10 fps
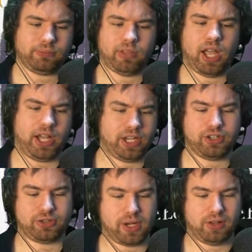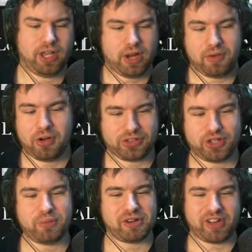uh, here as well. We've got
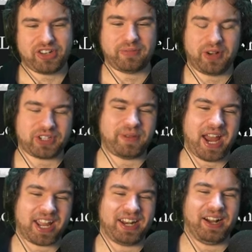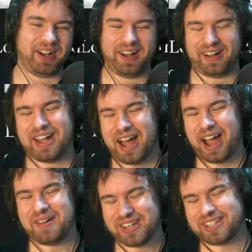Super Adventure Box back, and oh,
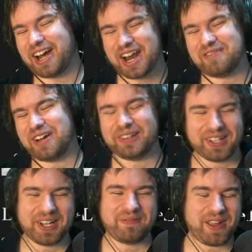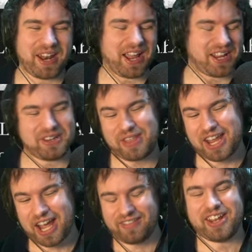I was kind of a little bit, I guess they
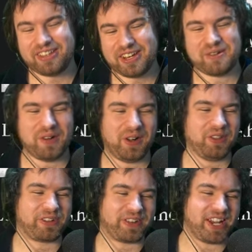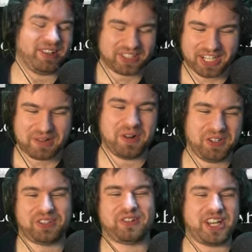kind of hinted at World 3. It looks like
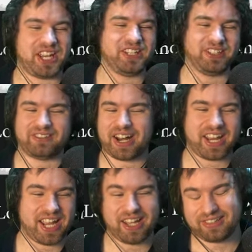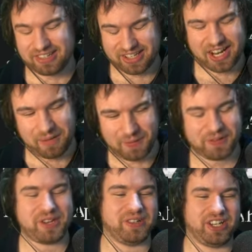World 3 isn't ready yet, so just a couple
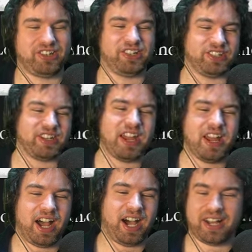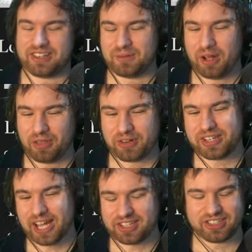new additions uh, to the World 3
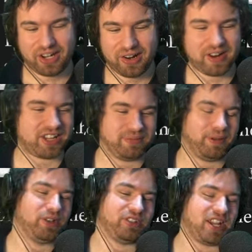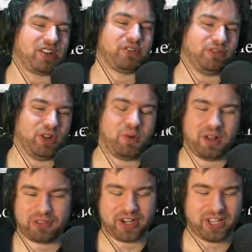test zone as opposed to the actual full
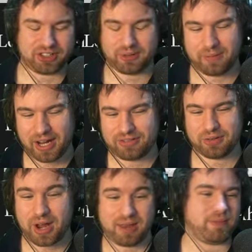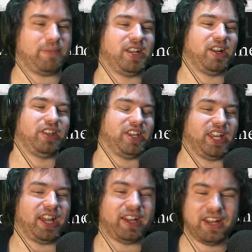World 3. Looks like we might have to wait maybe another
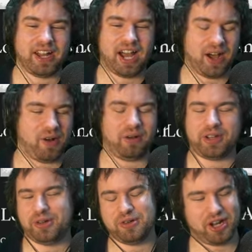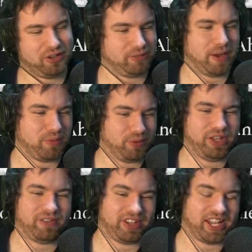year, uh, or who knows, maybe we'll
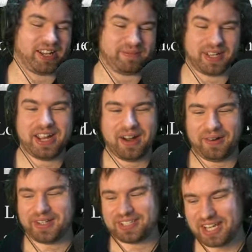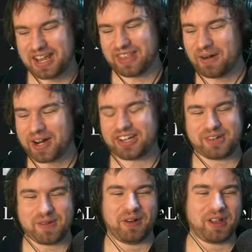never get it. But honestly, that would actually
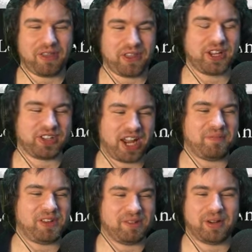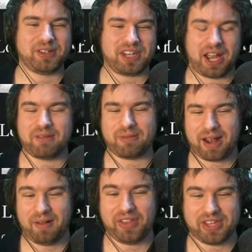be one of the things that I'd be the most hyped
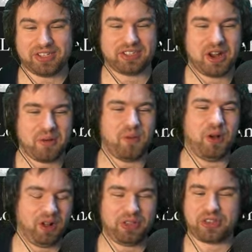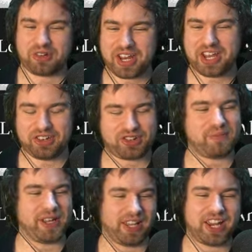about is World 3
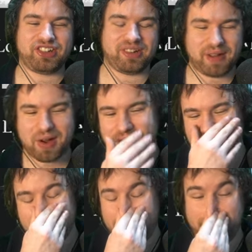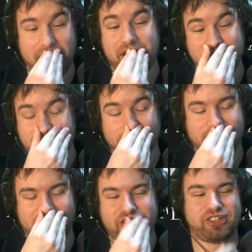Tribulation Mode. They better do
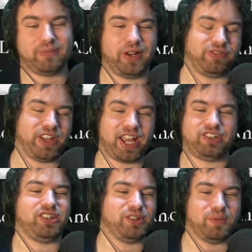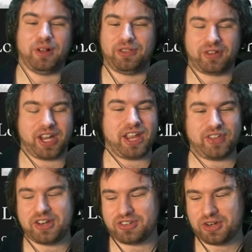Tribulation Mode if they actually do World 3. If
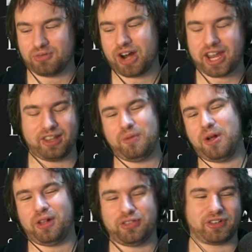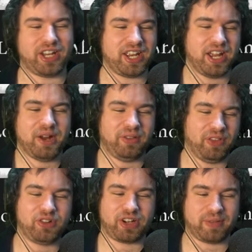they just do regular World 3 with
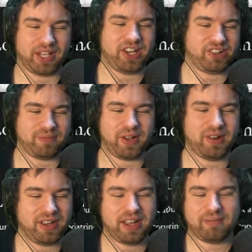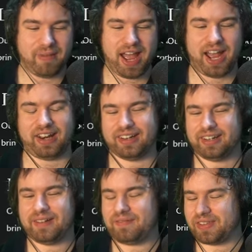no Tribulation Mode, man,
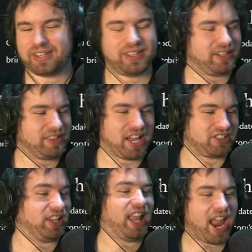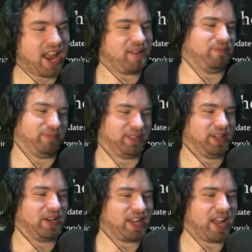that's lame.
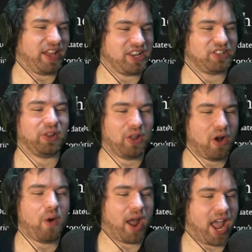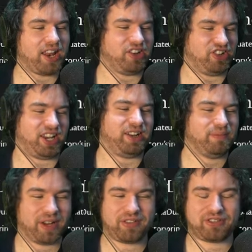Okay, that is low energy,
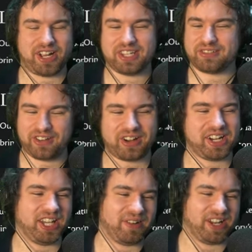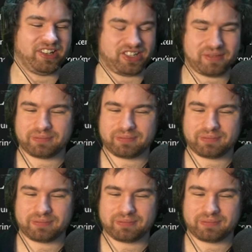my friends. Very low energy.